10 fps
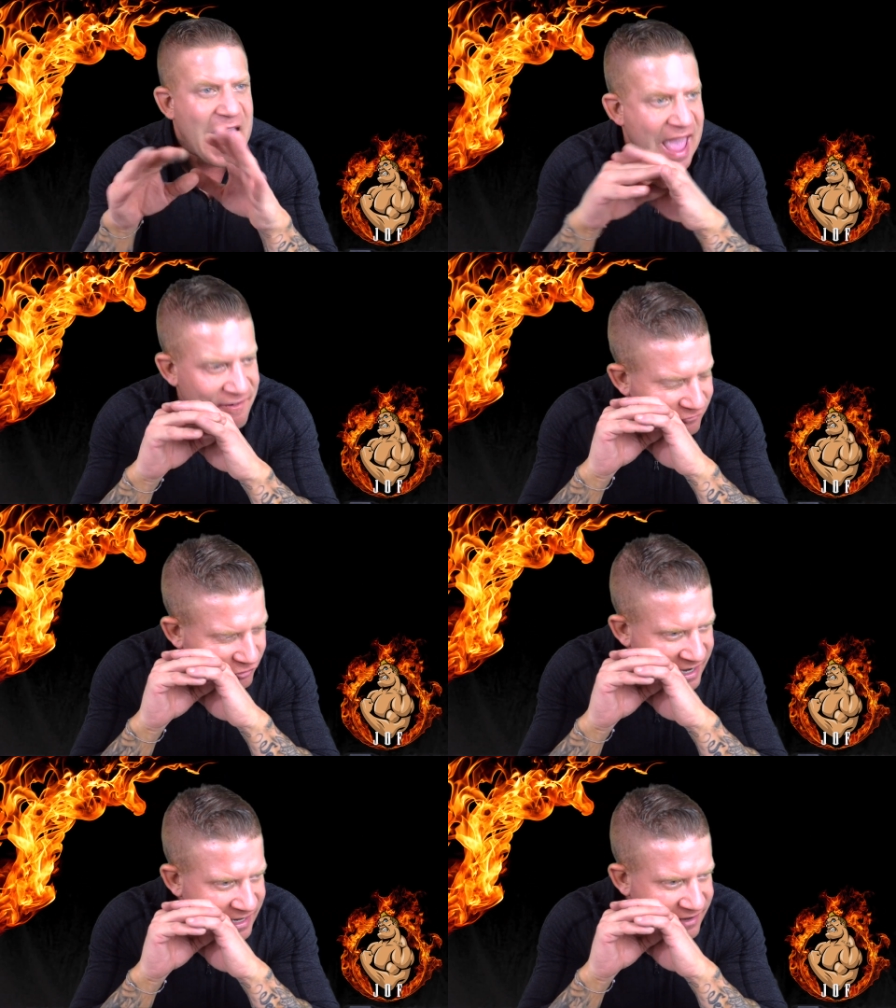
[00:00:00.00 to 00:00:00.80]

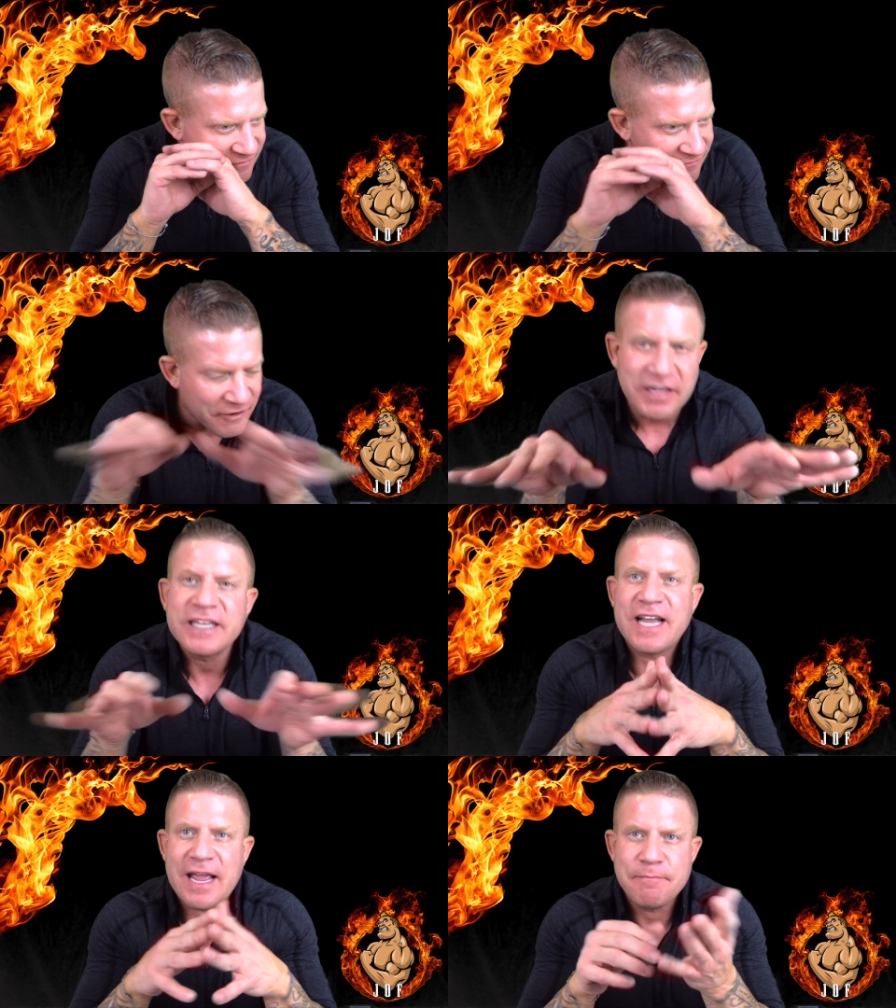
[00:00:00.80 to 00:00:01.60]
Every
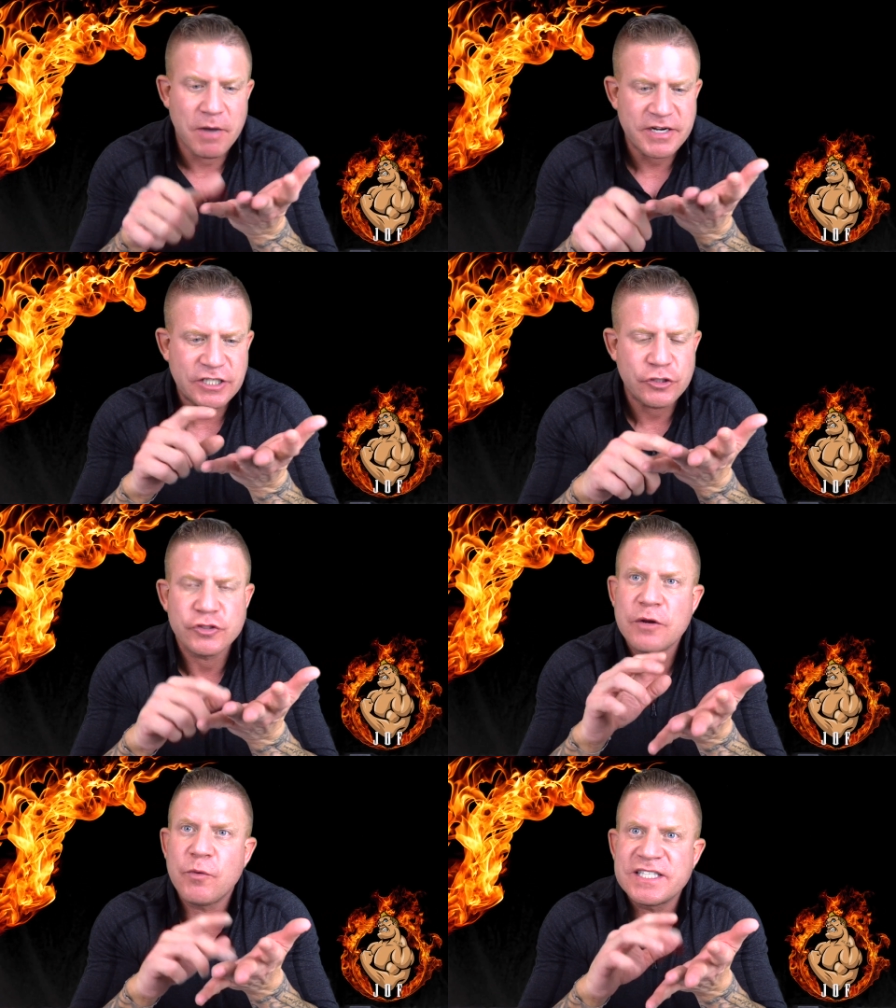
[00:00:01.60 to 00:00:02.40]
fucking day. Monday,
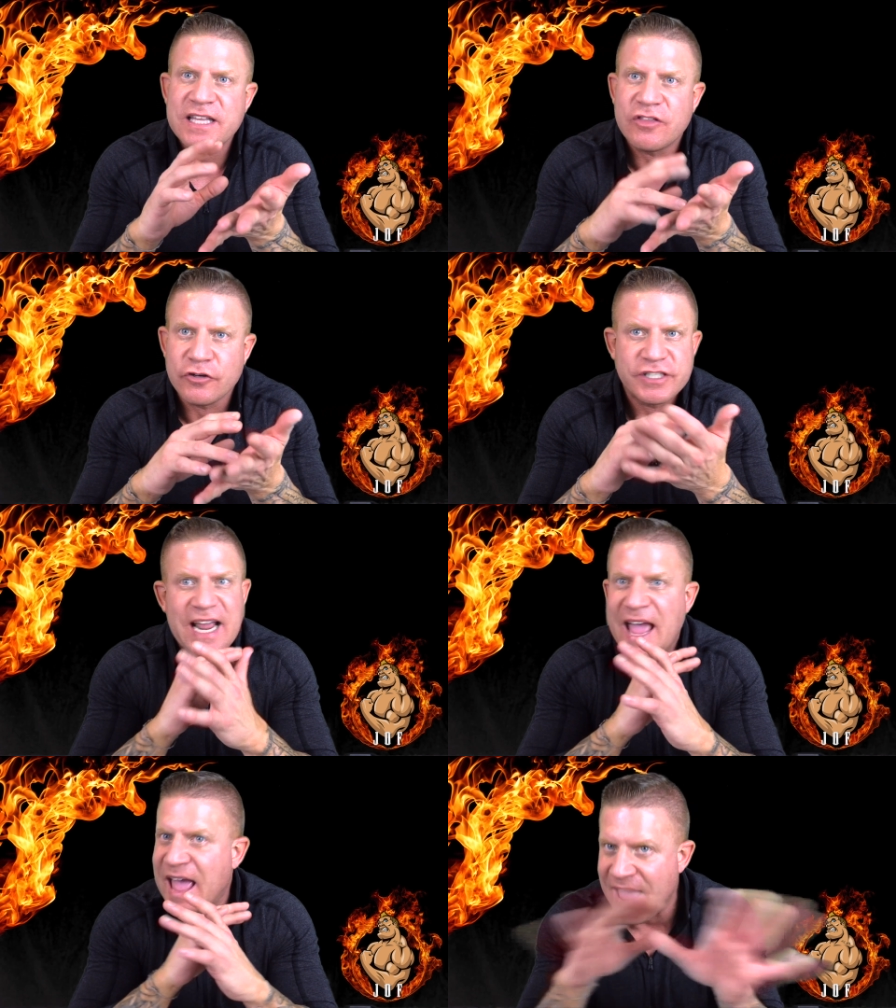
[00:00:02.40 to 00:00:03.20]
Tuesday, Wednesday,
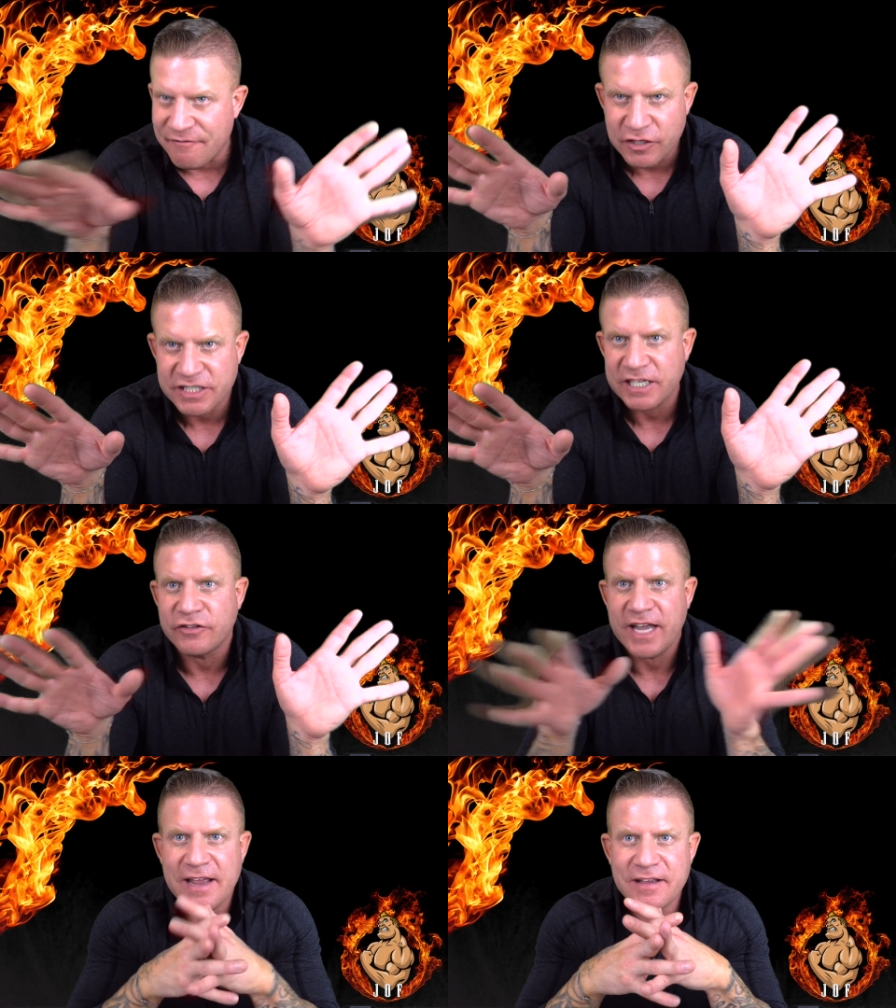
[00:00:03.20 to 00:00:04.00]
Thursday. Every single
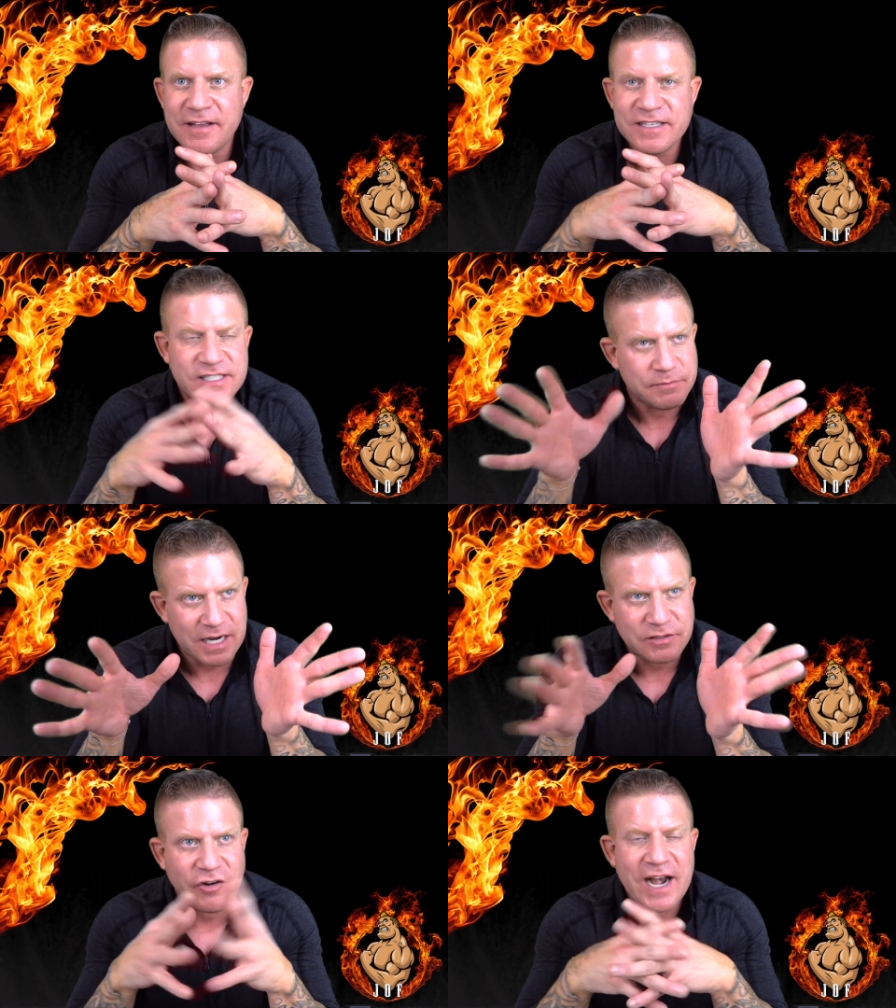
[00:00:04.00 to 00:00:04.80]
day.
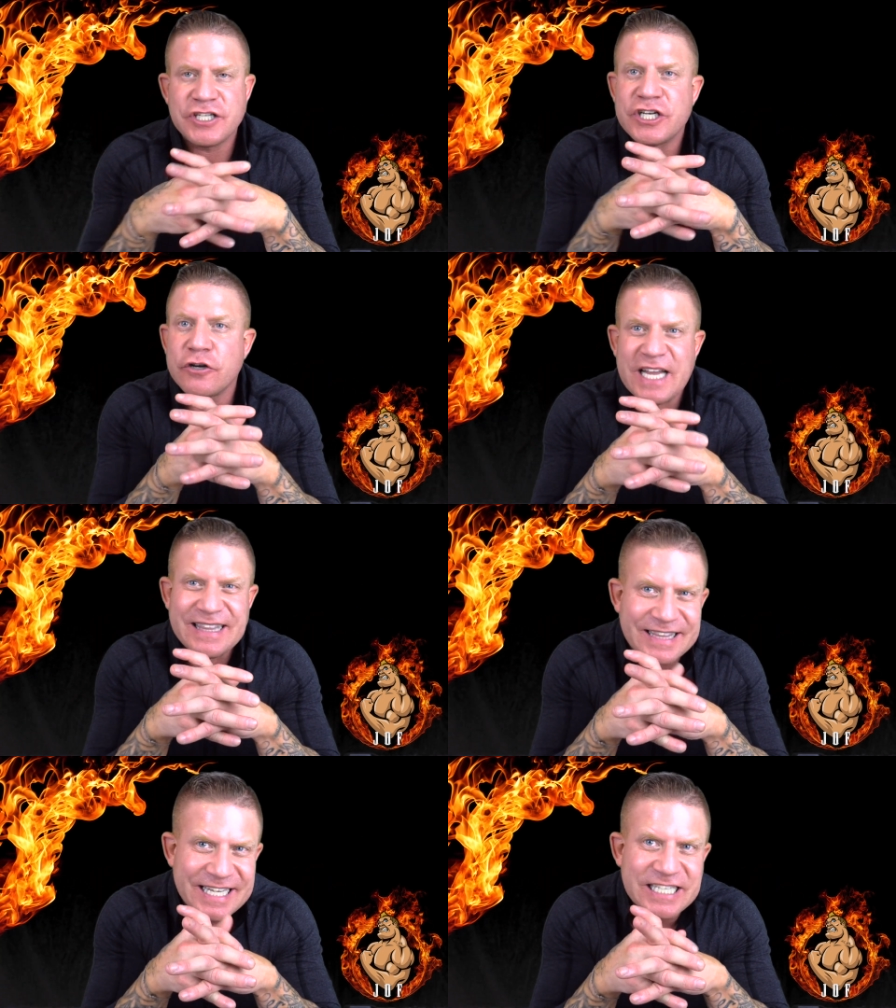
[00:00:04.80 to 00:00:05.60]
Sometimes Friday, she goes at
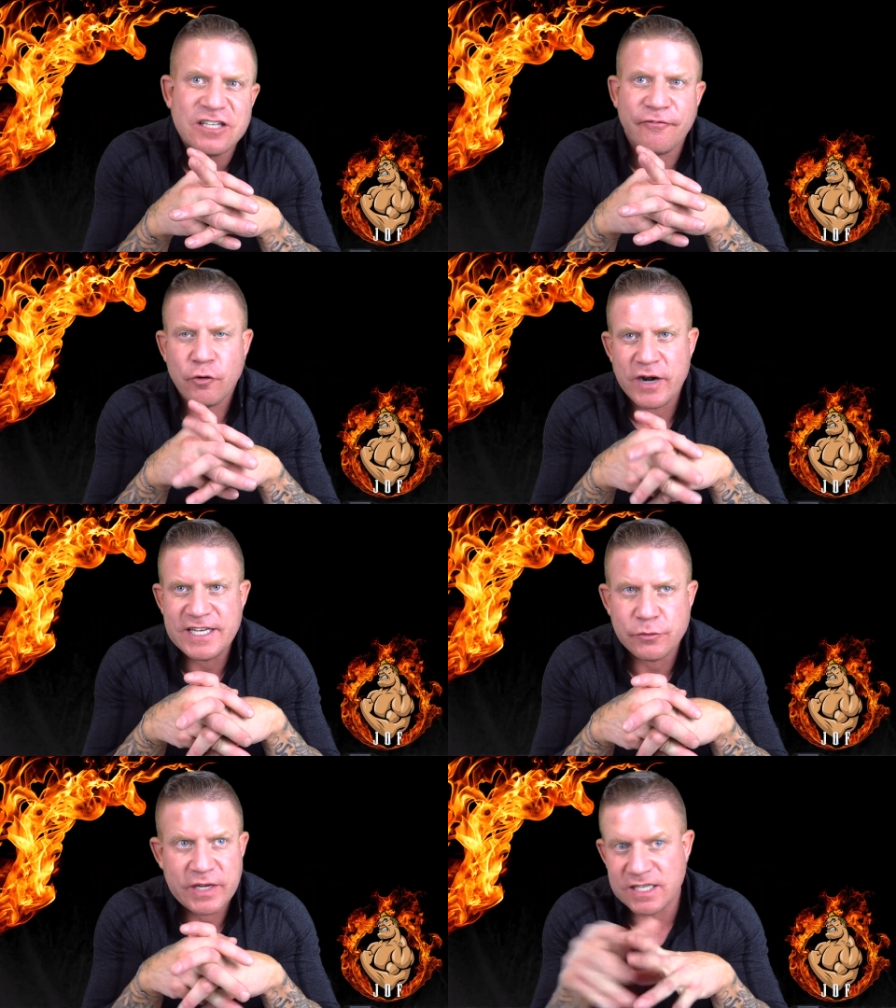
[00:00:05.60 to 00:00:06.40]
least 4
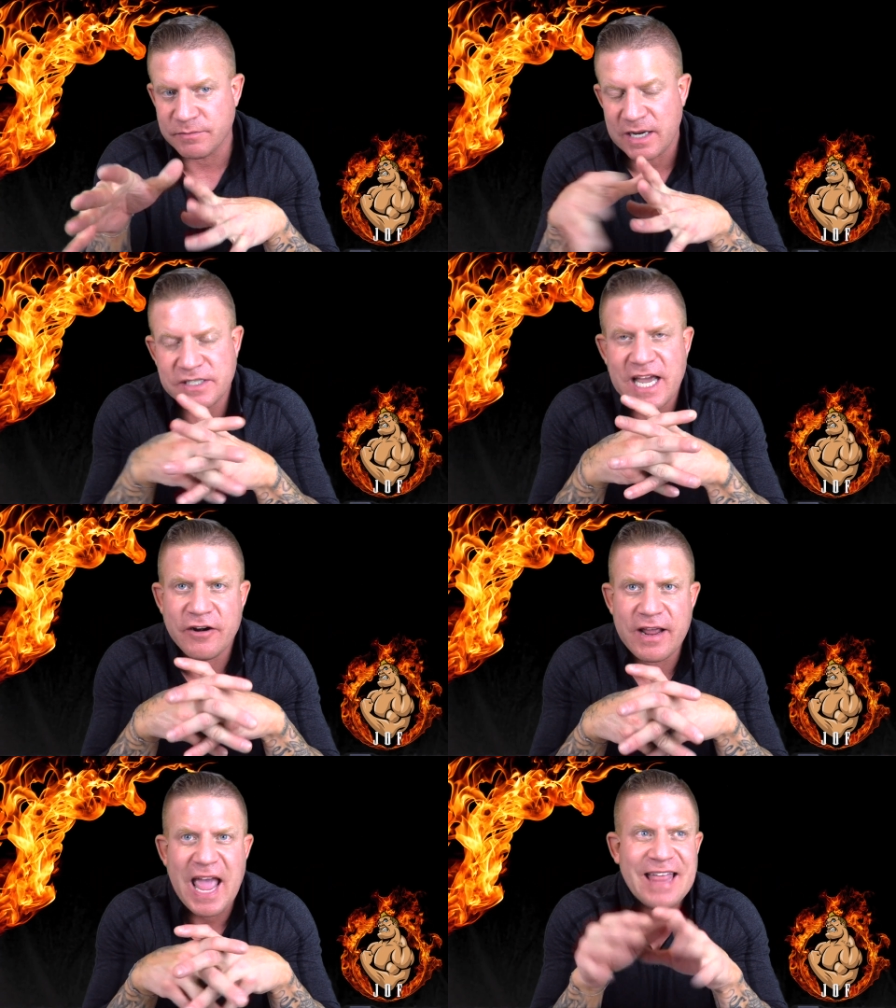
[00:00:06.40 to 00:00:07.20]
days a week. Sometimes Saturday.